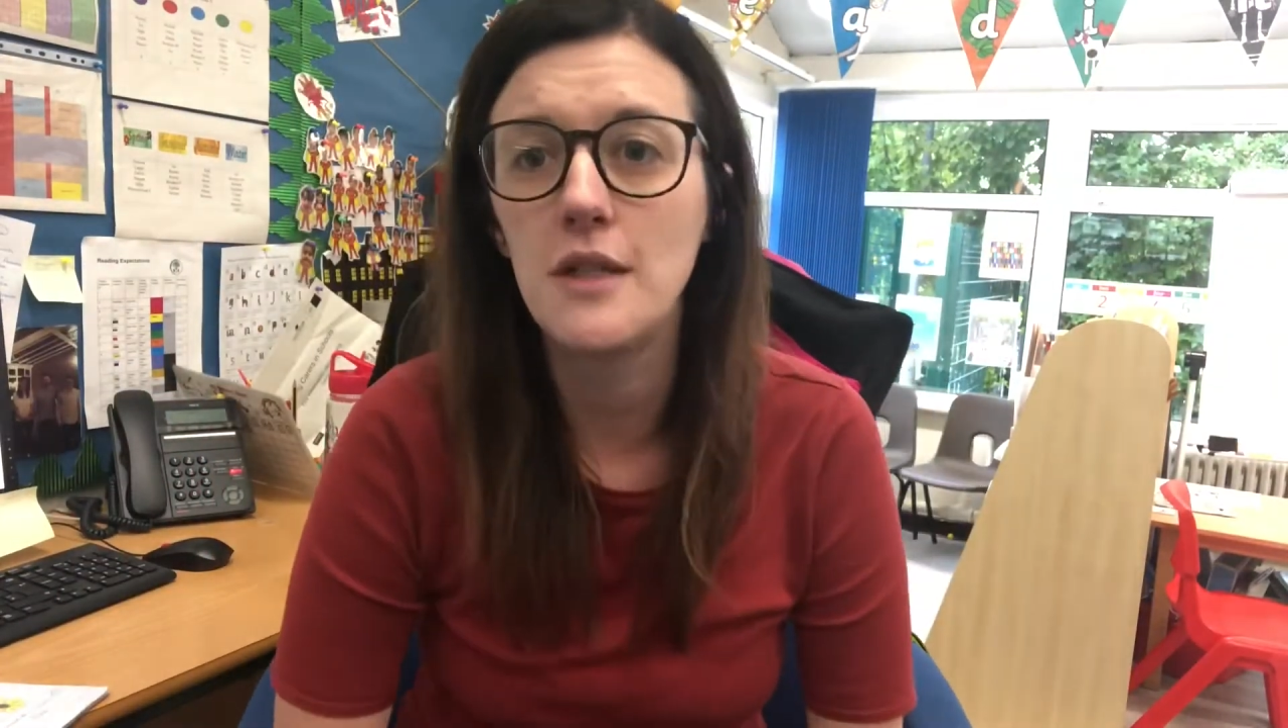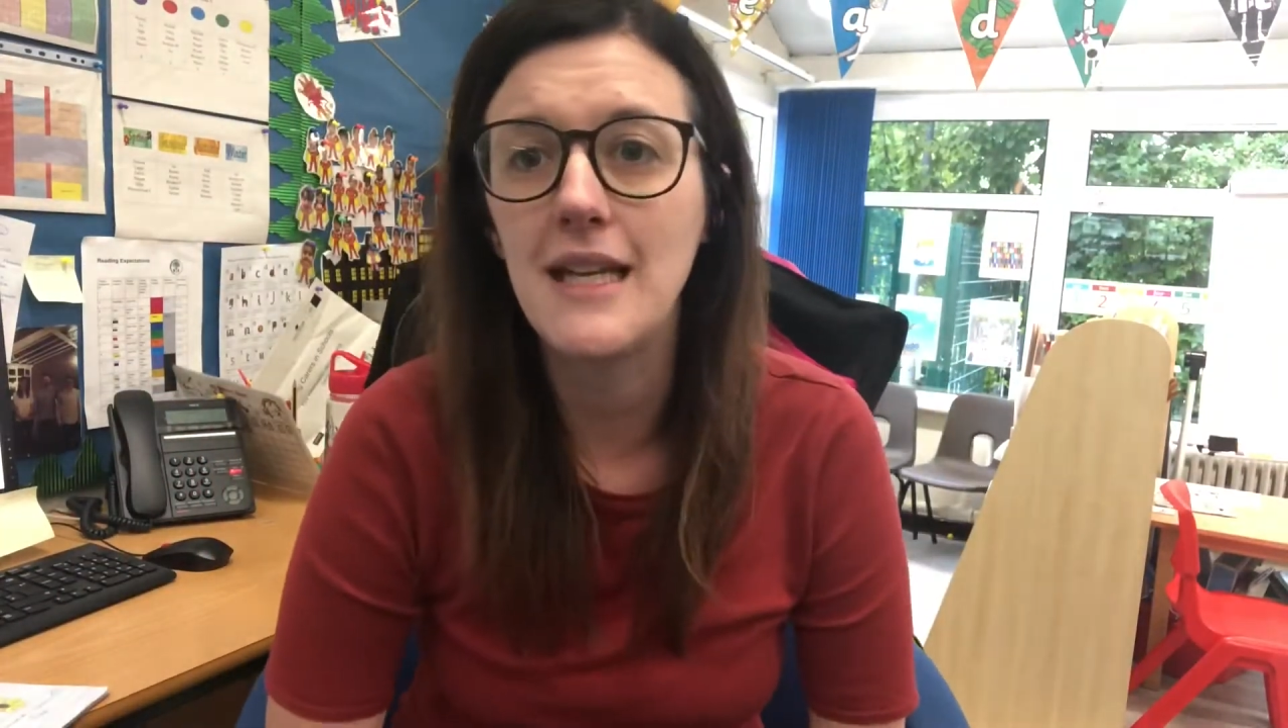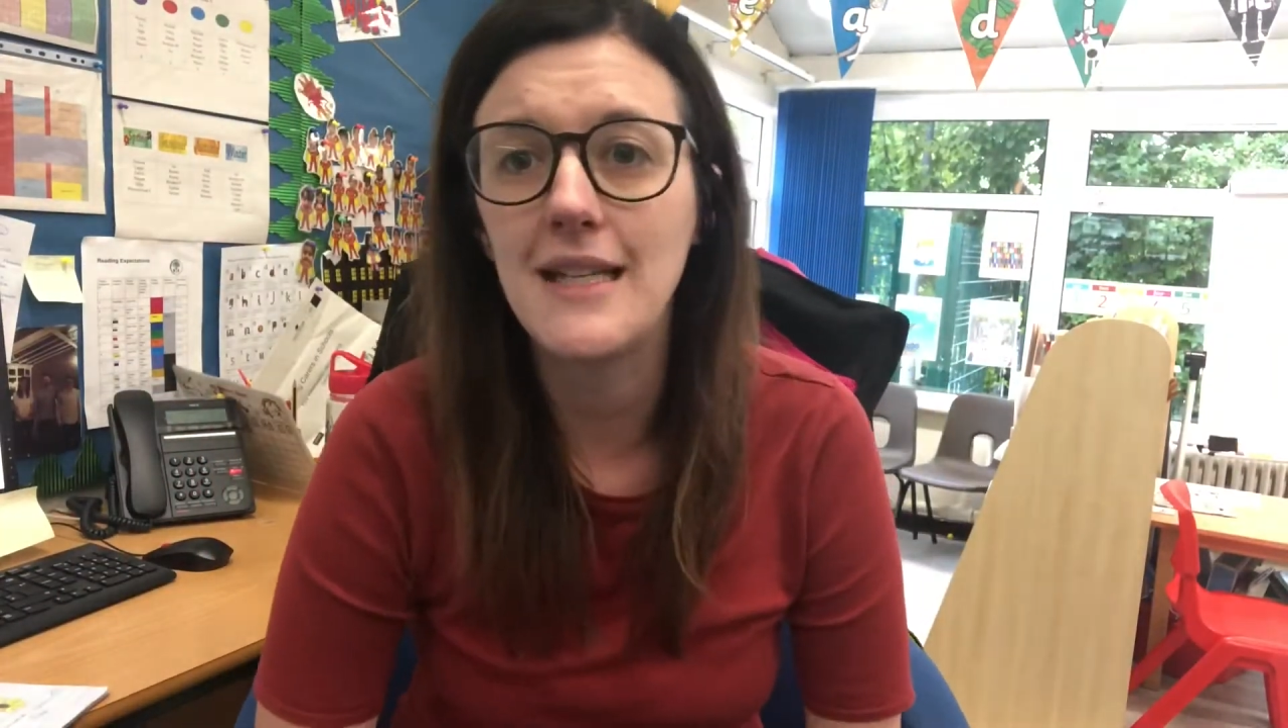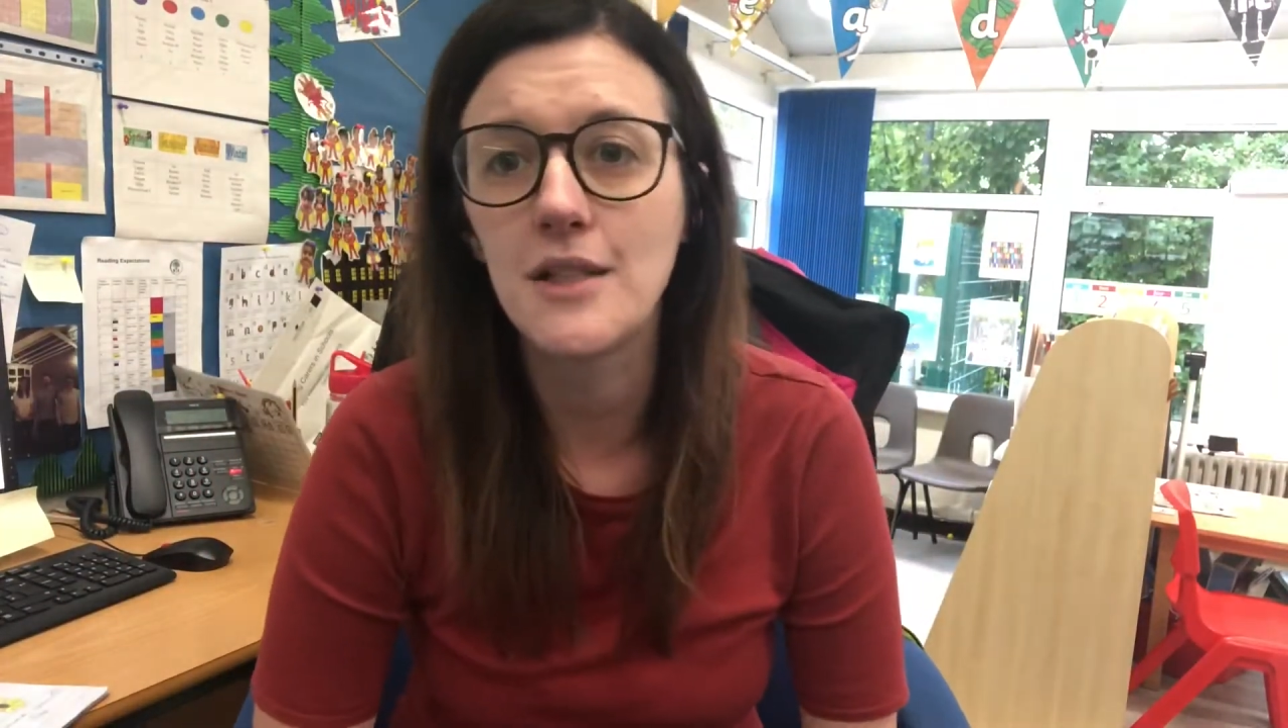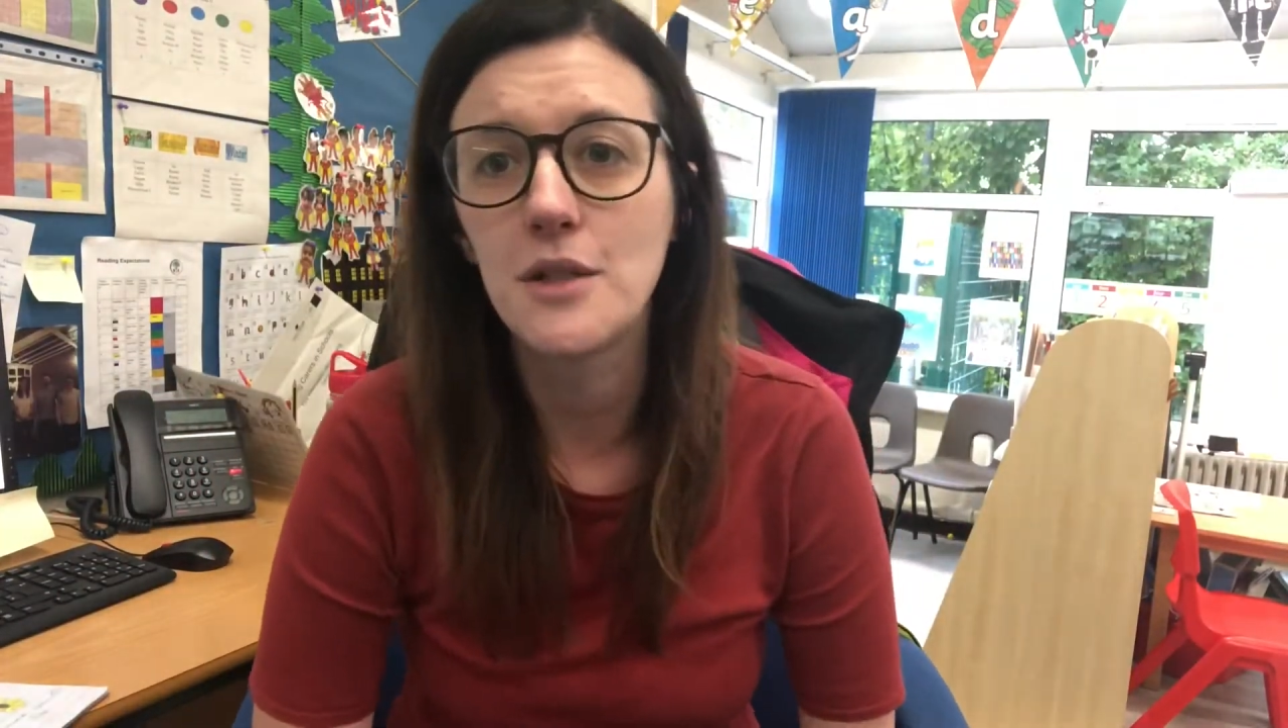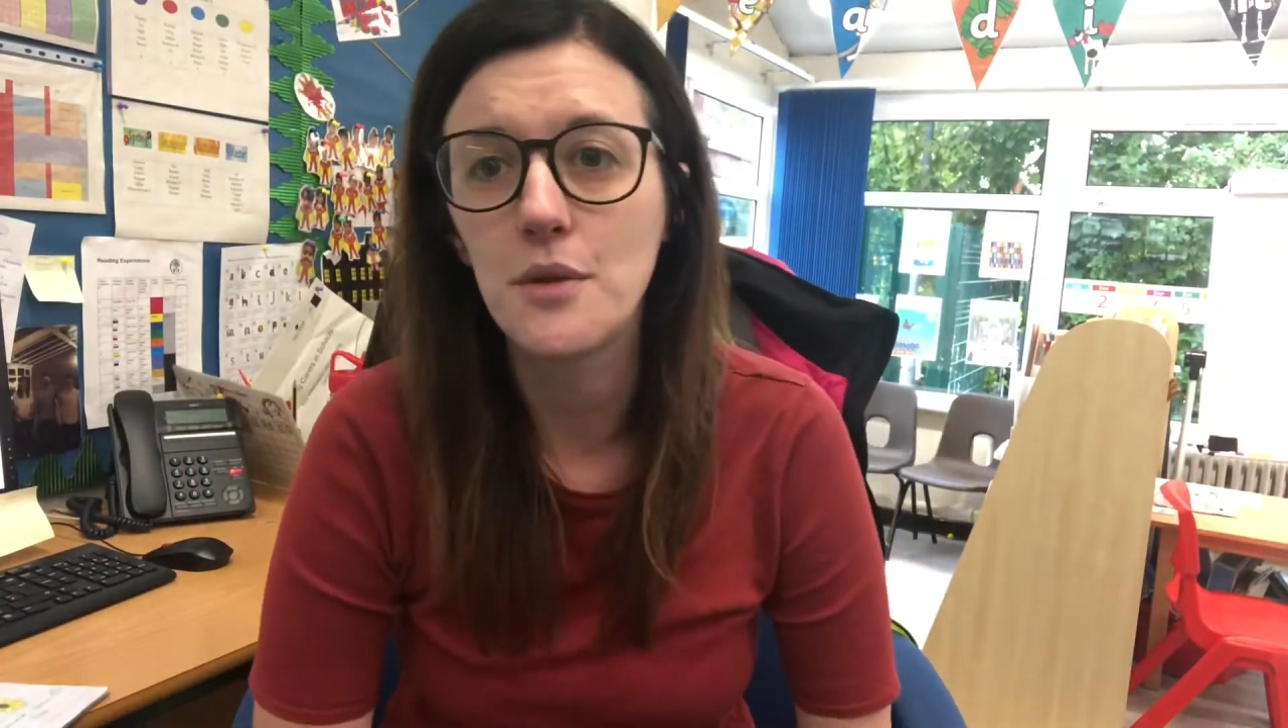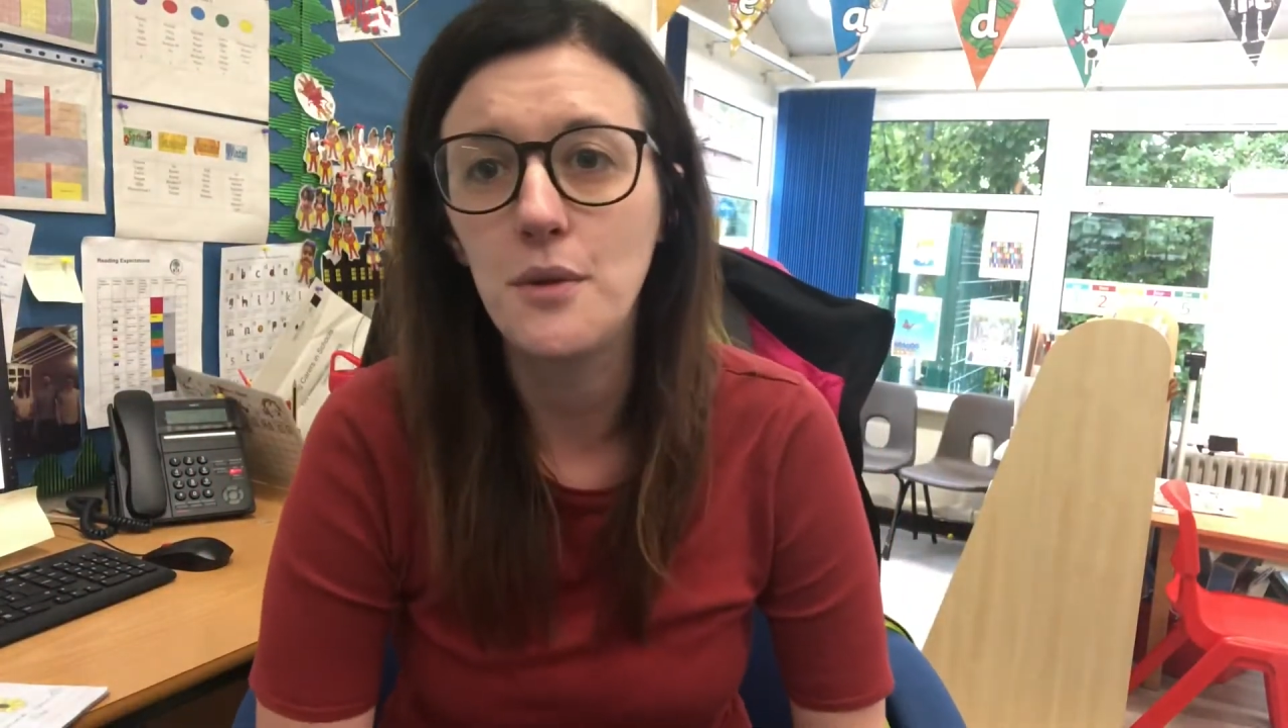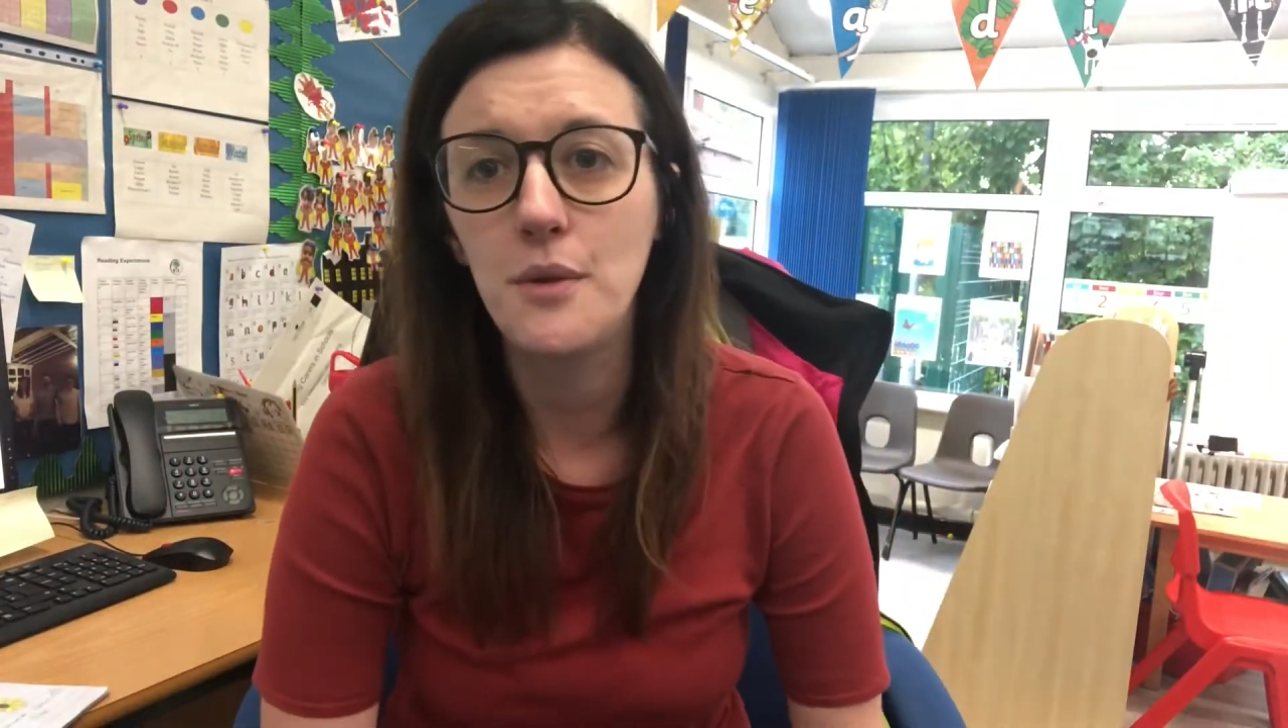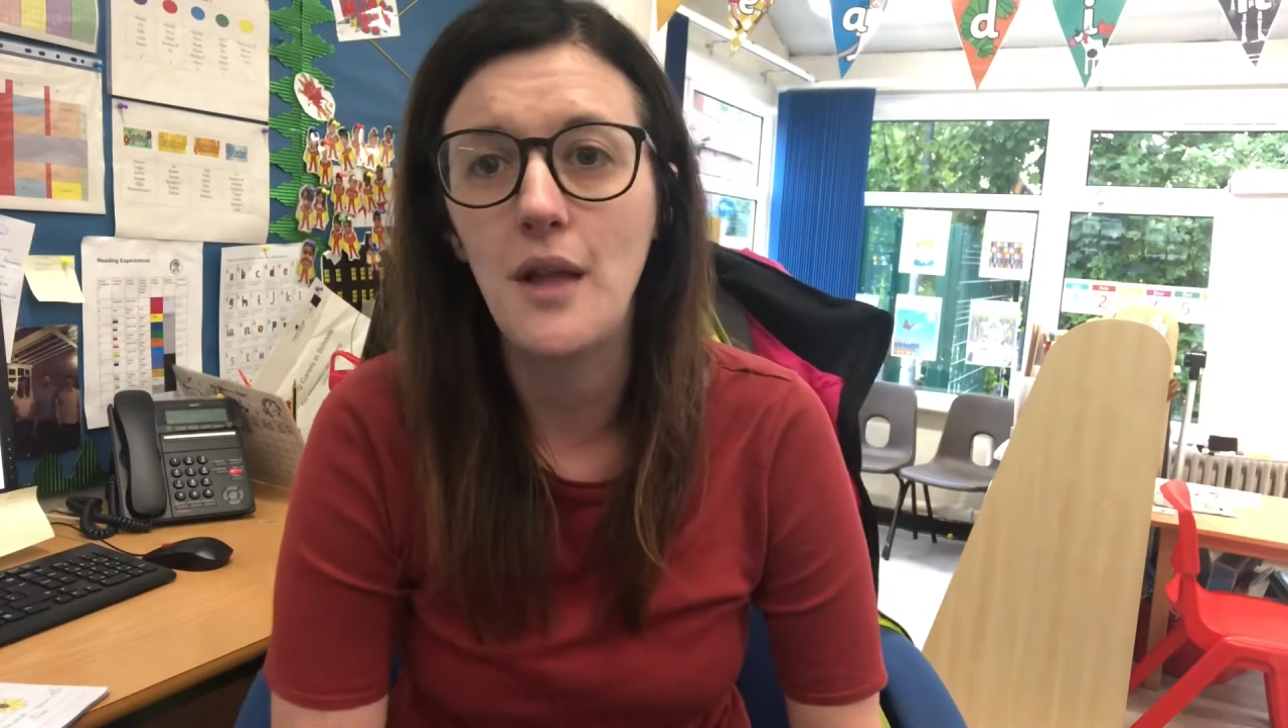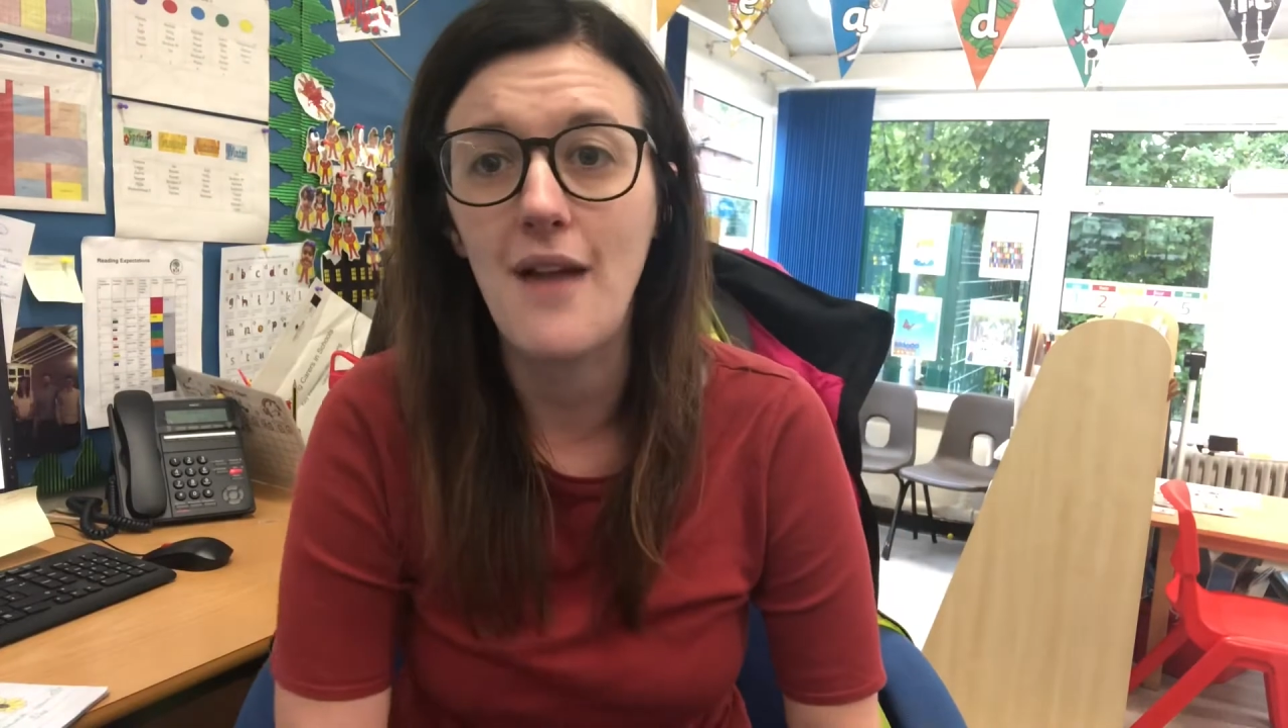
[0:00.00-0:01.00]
into school